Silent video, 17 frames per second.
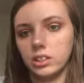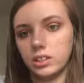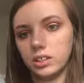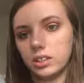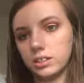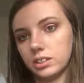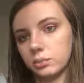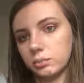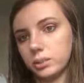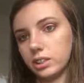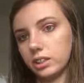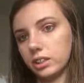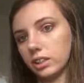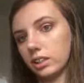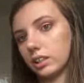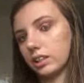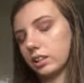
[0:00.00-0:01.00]
Because I
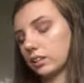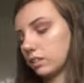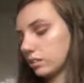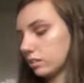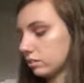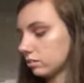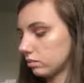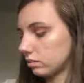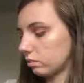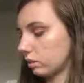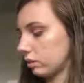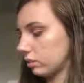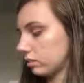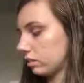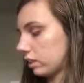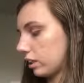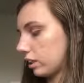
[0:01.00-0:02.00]
mean, like,
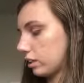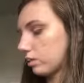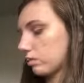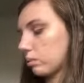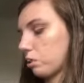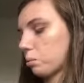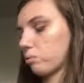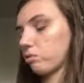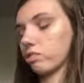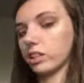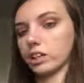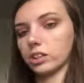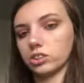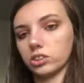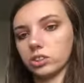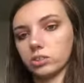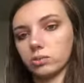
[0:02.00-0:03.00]
well, I guess it went up if I
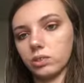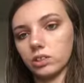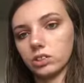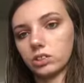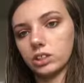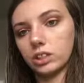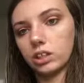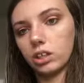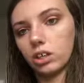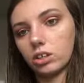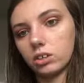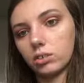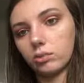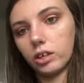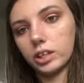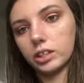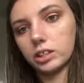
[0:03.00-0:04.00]
actually swatched it on
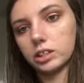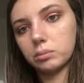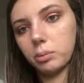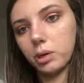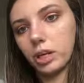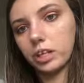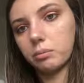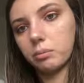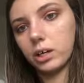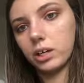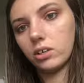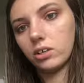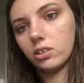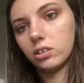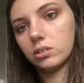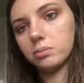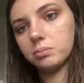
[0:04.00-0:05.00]
the right spot in my
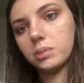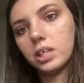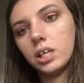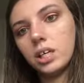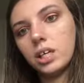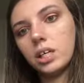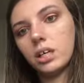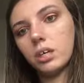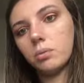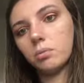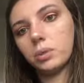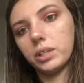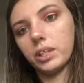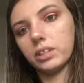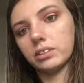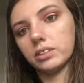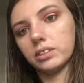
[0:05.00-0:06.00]
arm. But
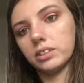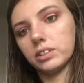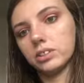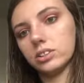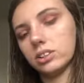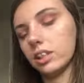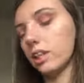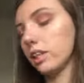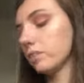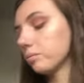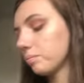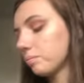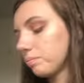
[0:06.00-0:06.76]
yeah, there's that.